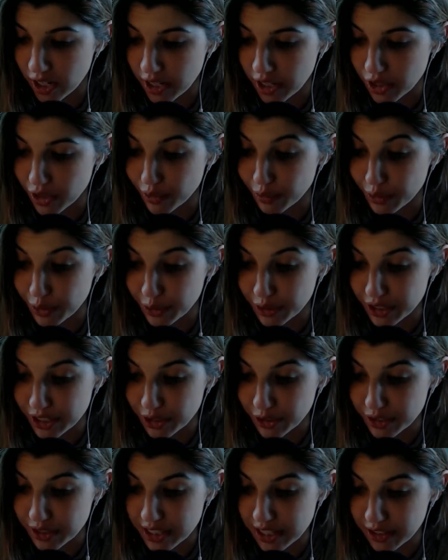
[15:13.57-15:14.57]
The
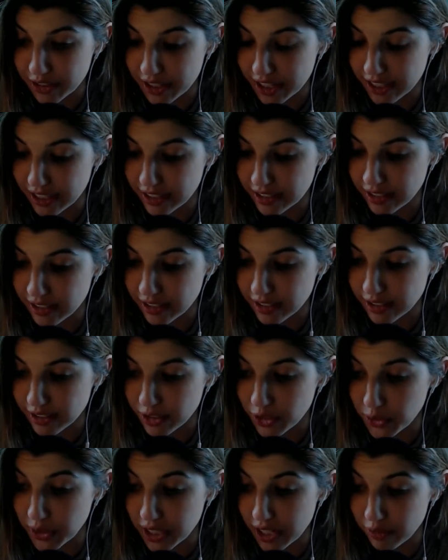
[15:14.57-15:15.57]
first-years stared at it.
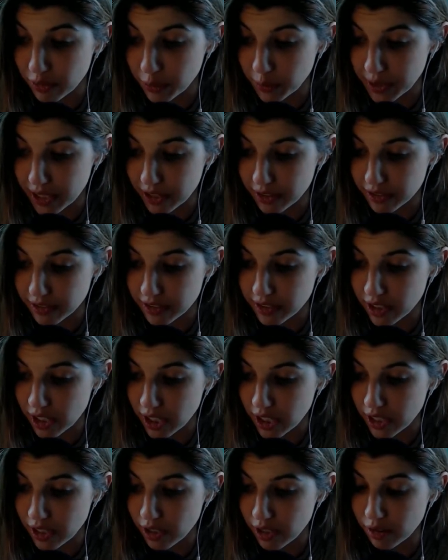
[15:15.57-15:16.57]
So did everyone else.
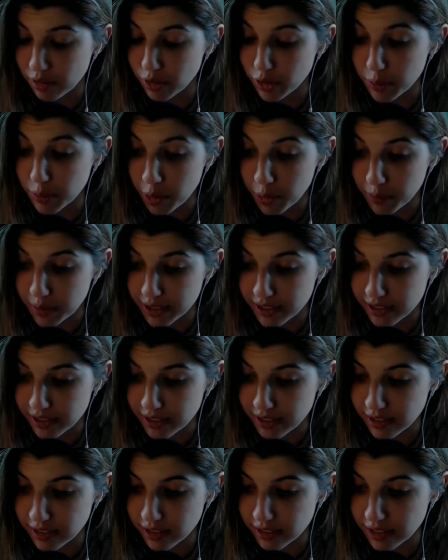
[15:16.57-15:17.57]
For a moment,
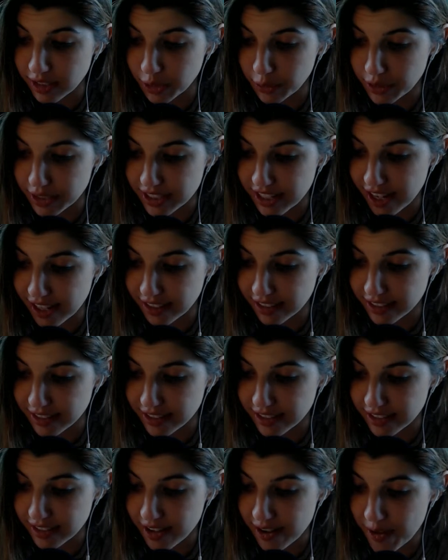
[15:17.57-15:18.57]
there was
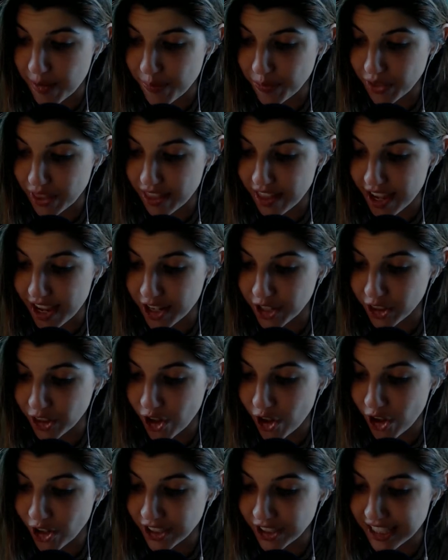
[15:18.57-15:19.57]
silence. Then a
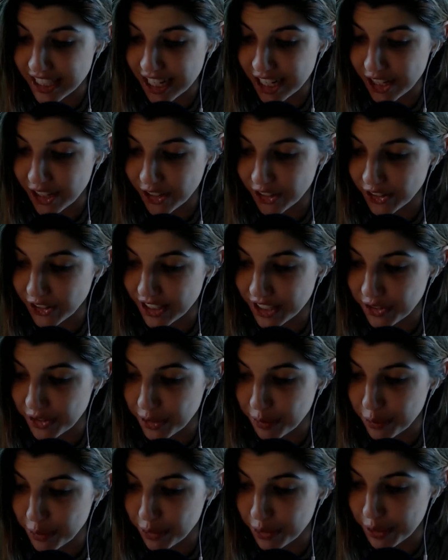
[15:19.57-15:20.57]
long tear near
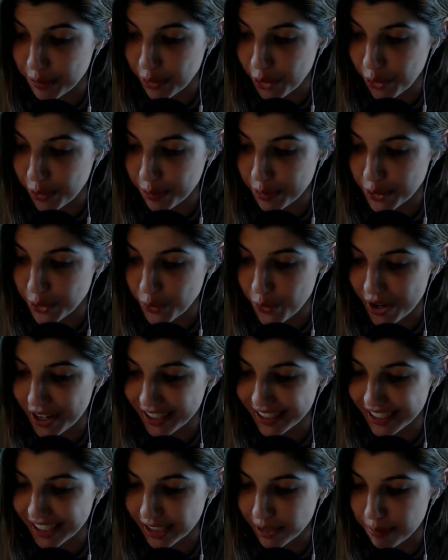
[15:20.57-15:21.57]
the brim opened
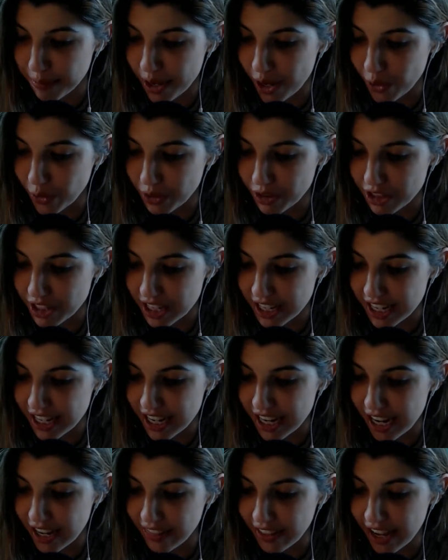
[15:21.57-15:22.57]
wide like a mouth,
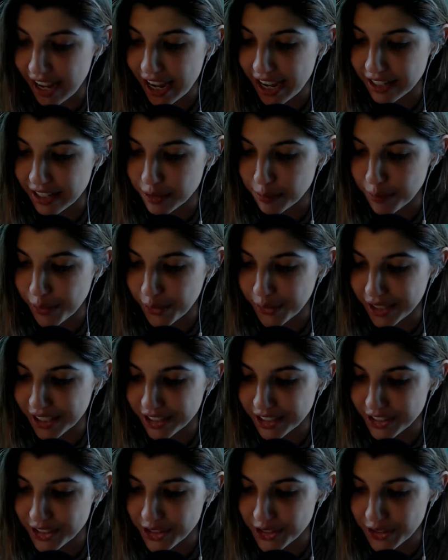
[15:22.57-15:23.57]
and the hat broke
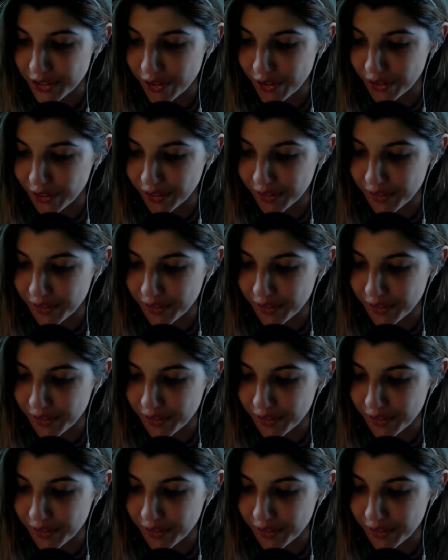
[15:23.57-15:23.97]
into song.